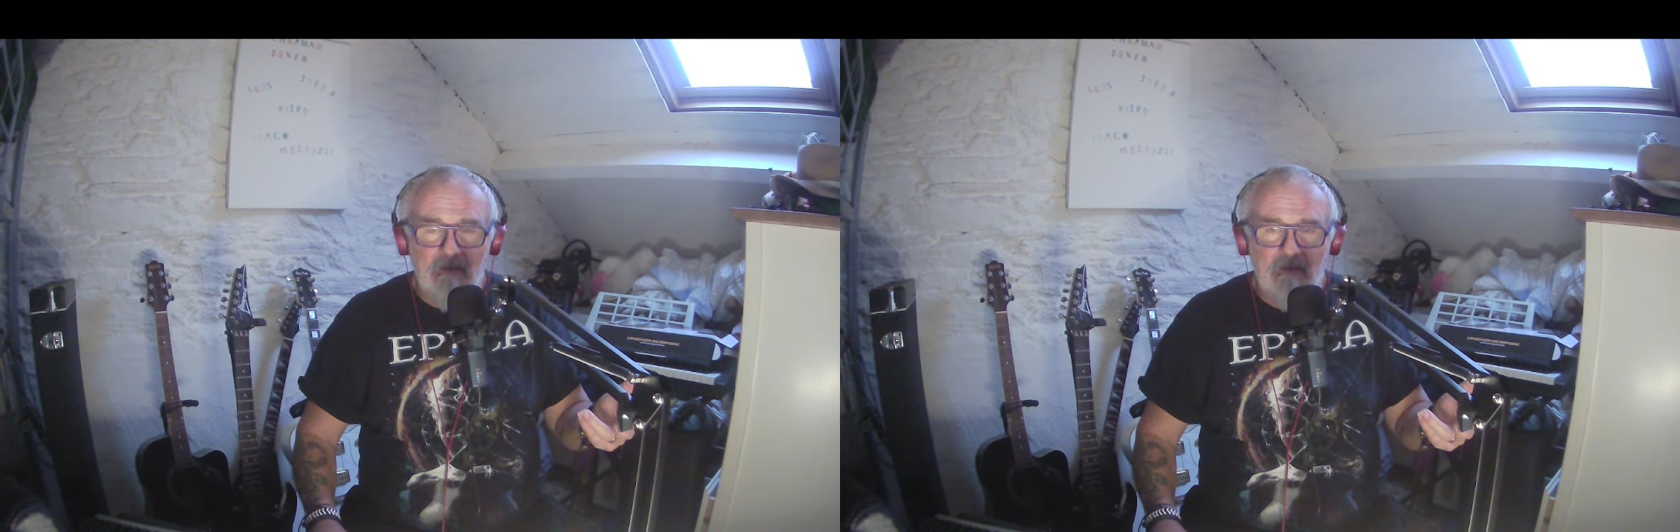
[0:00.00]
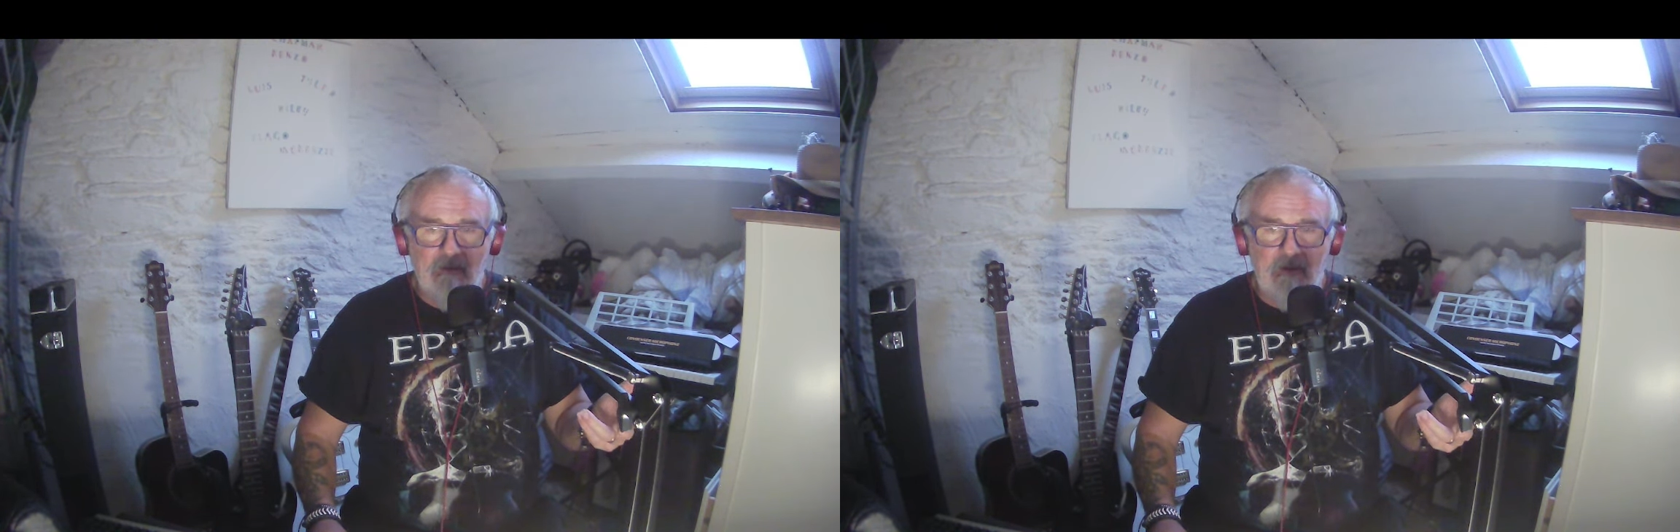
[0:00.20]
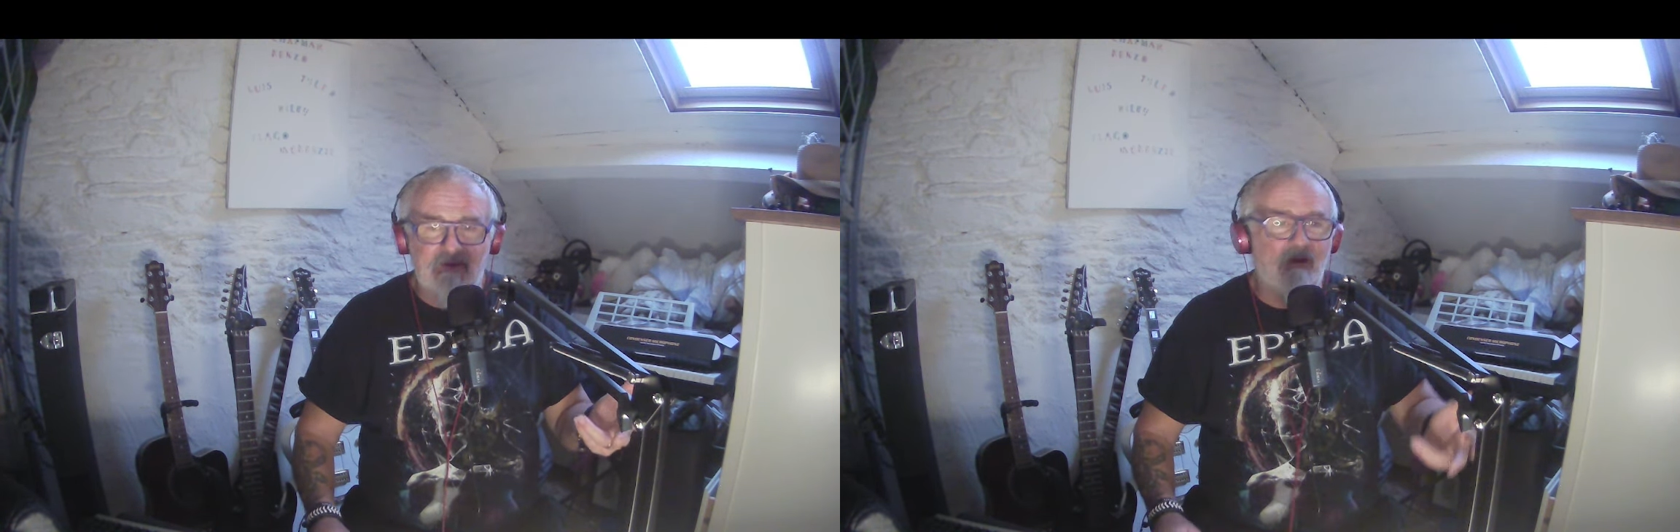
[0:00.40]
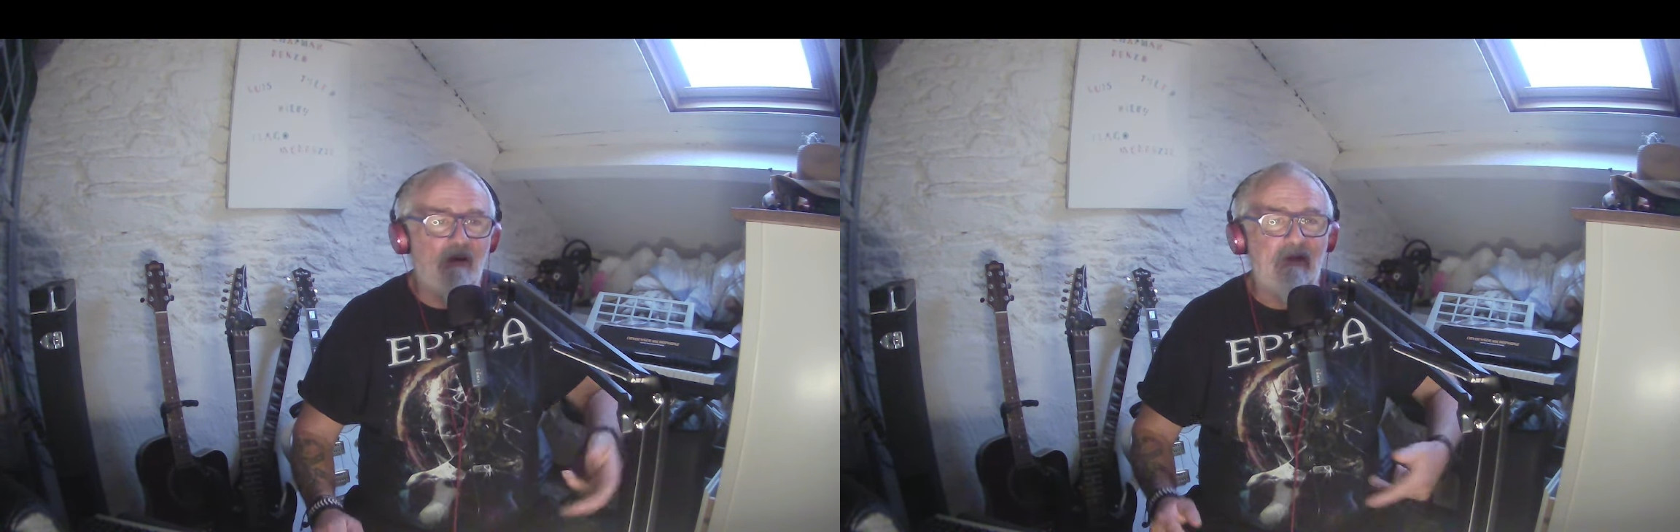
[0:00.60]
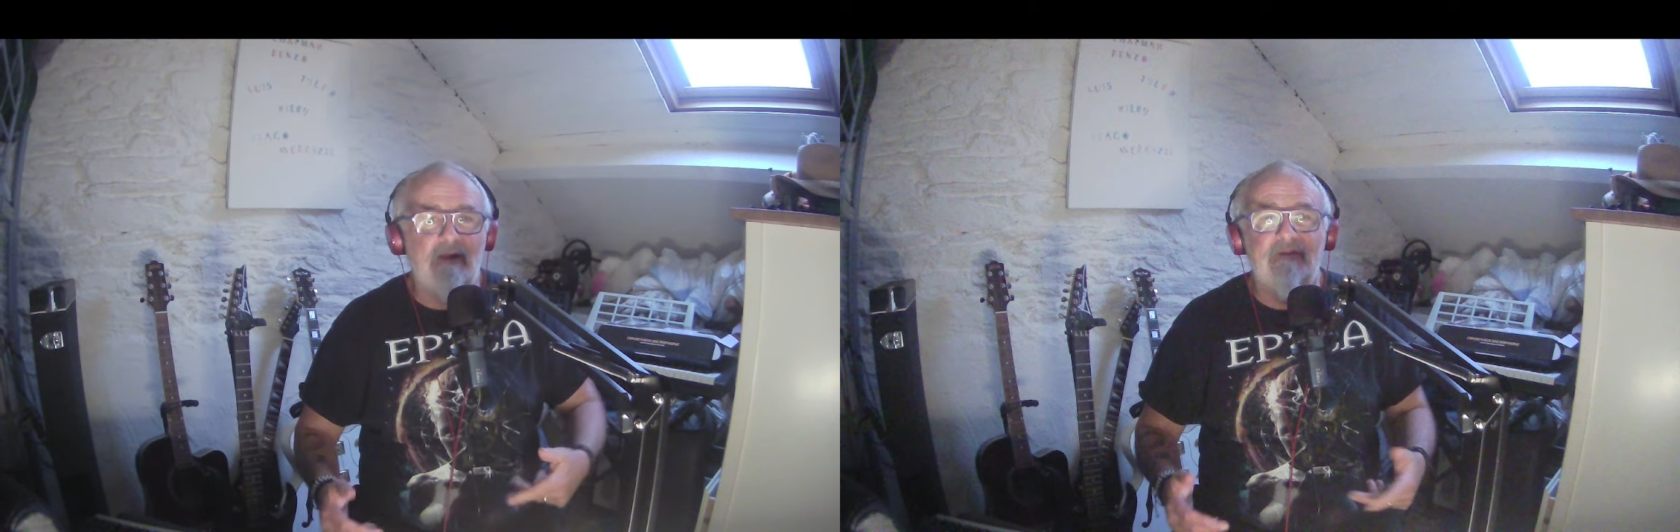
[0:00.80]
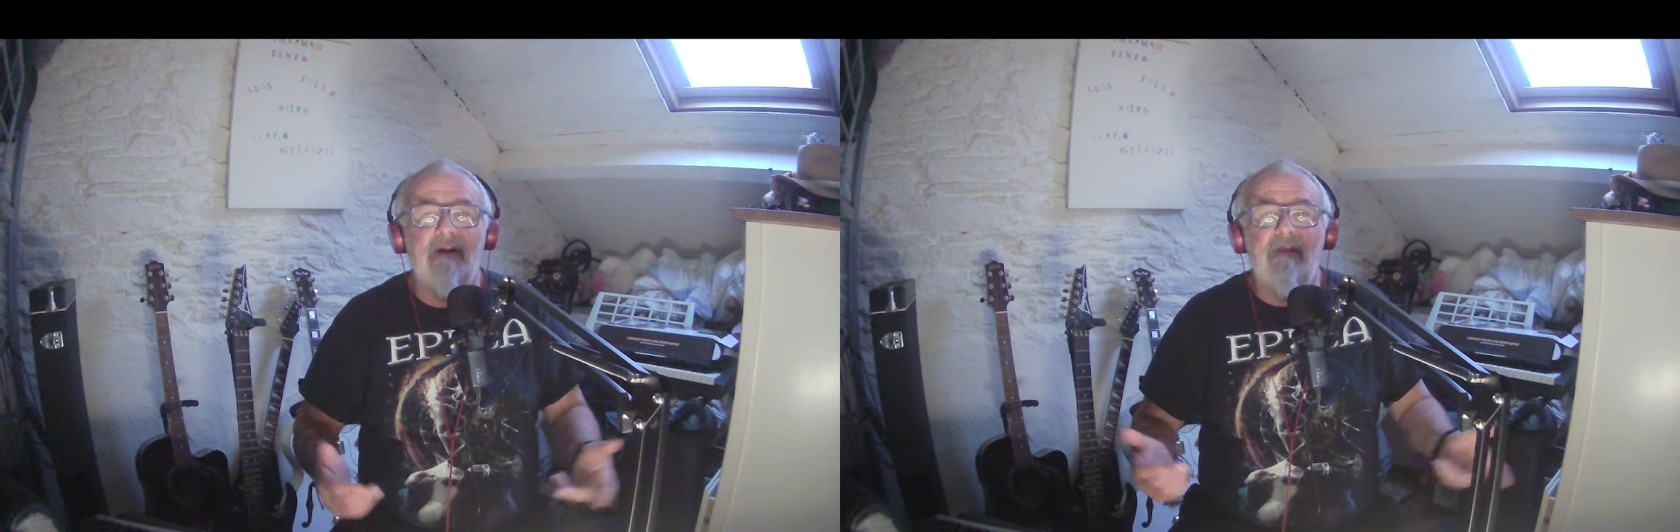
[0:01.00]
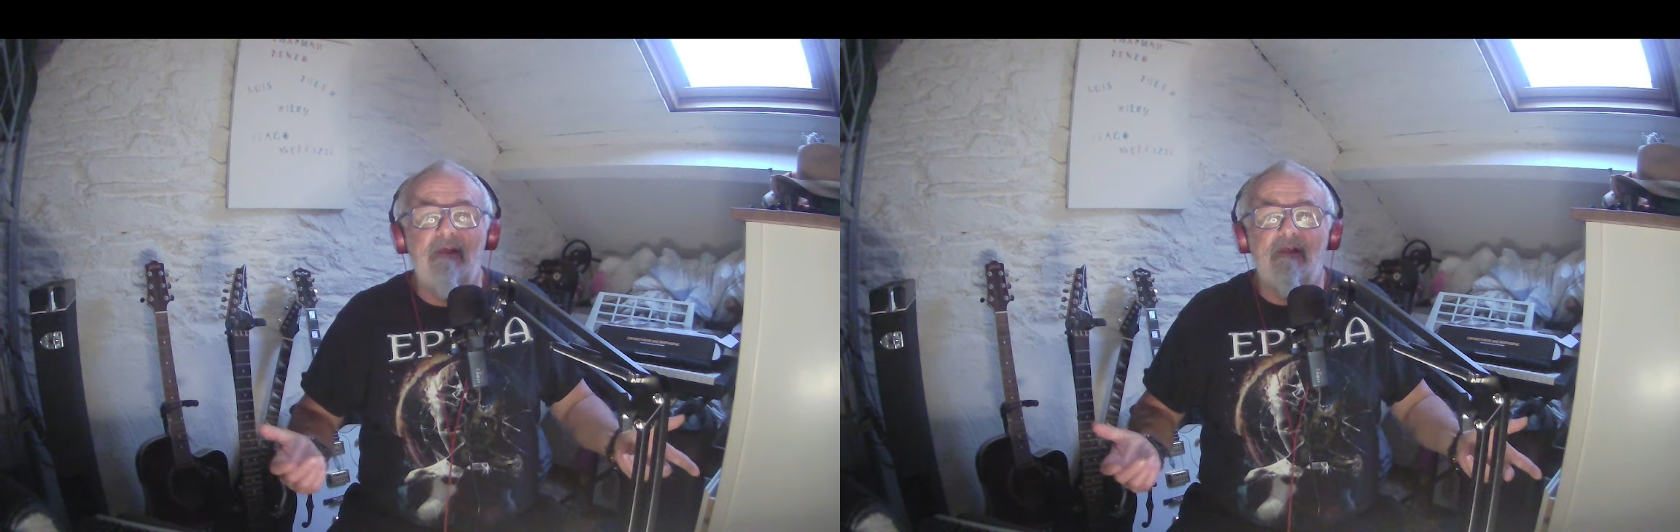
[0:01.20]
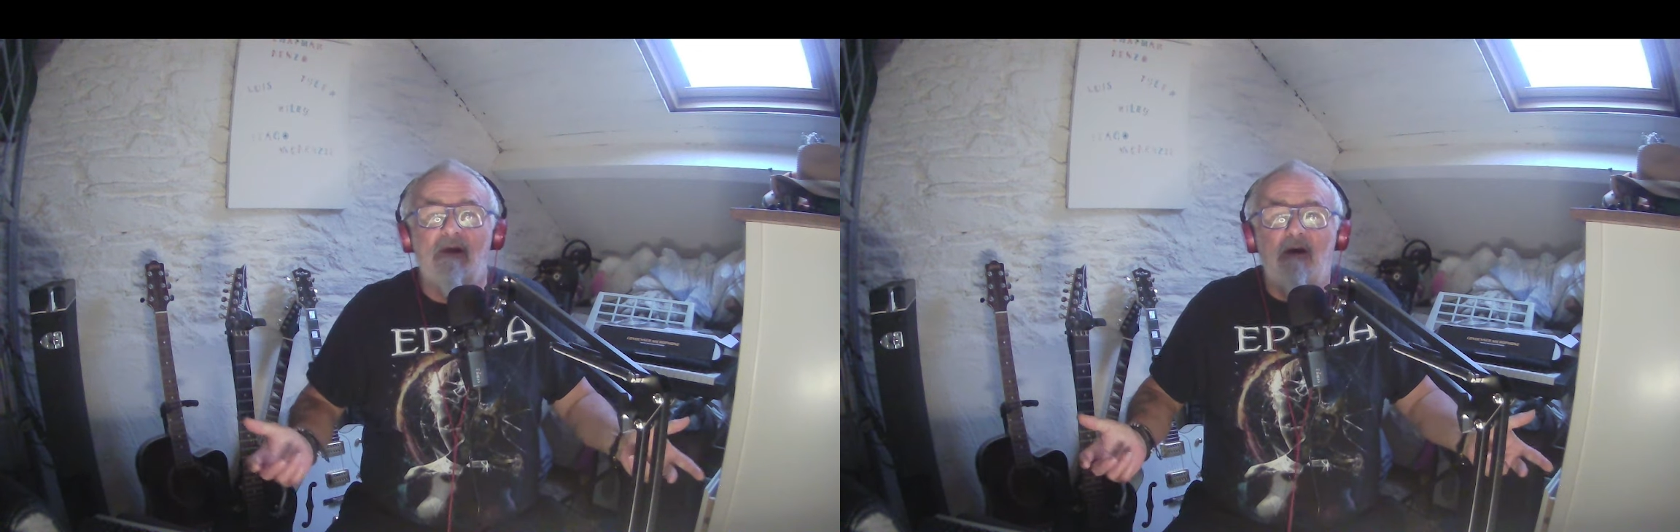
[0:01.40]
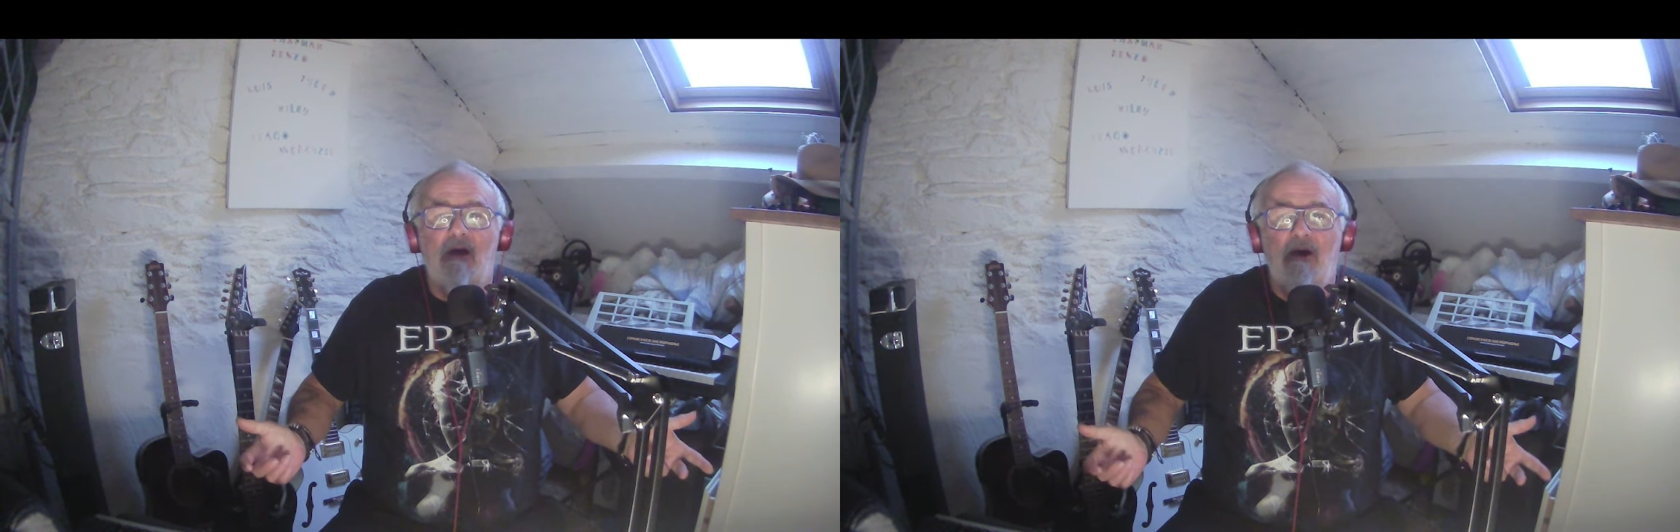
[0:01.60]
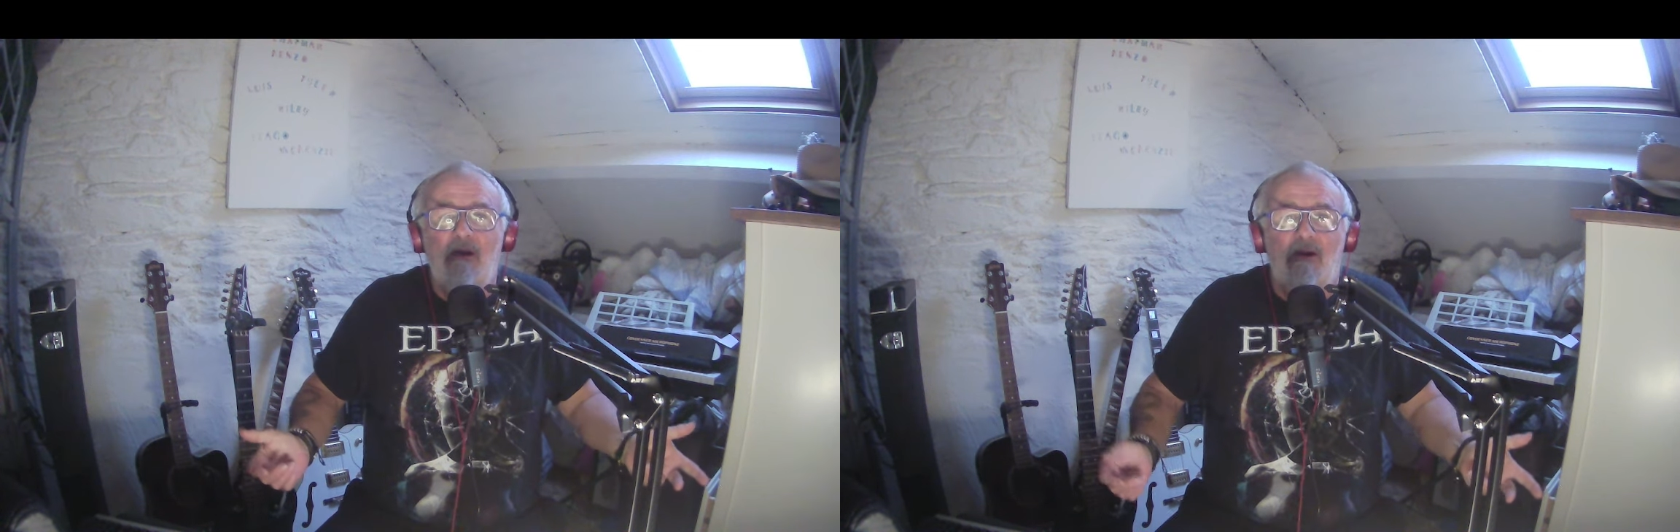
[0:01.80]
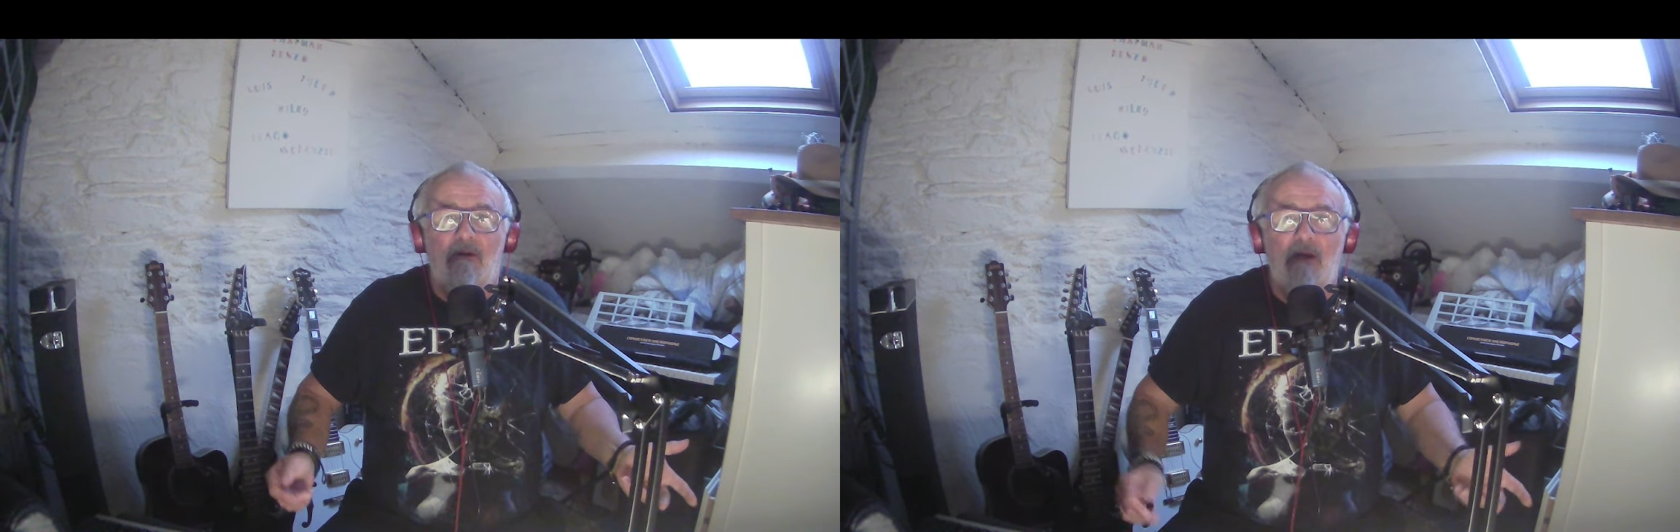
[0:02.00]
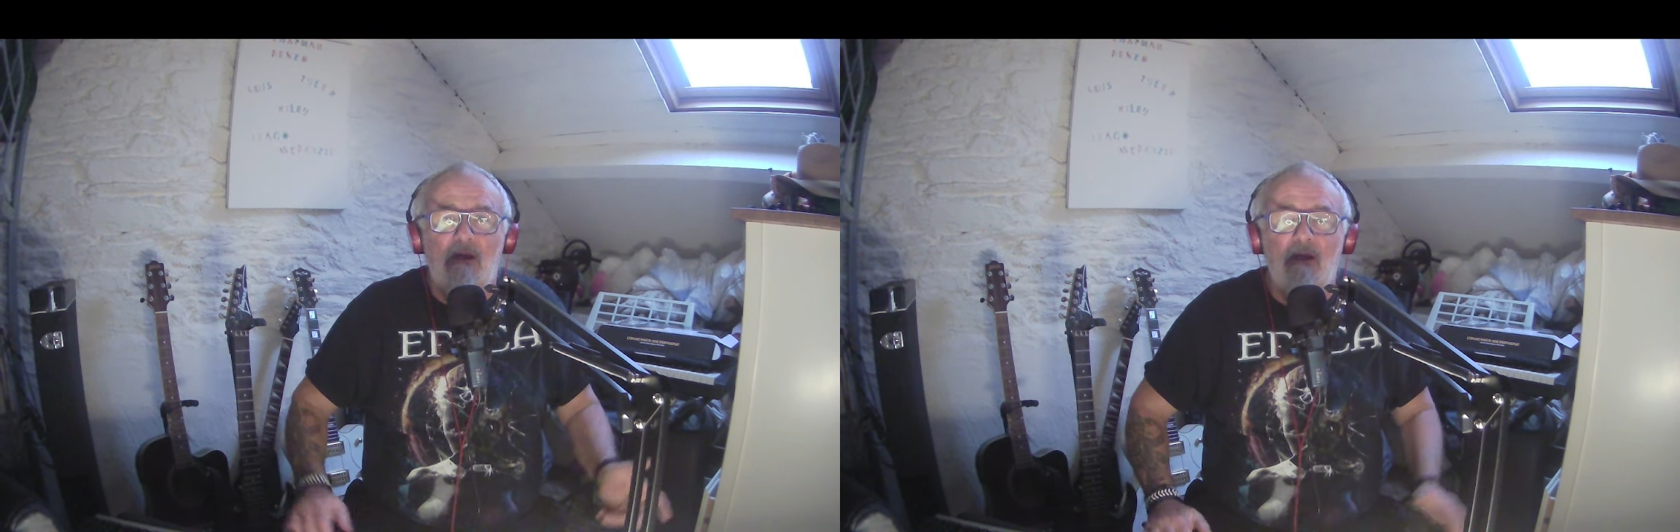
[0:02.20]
Is there anything? Is there anything the guy can't do?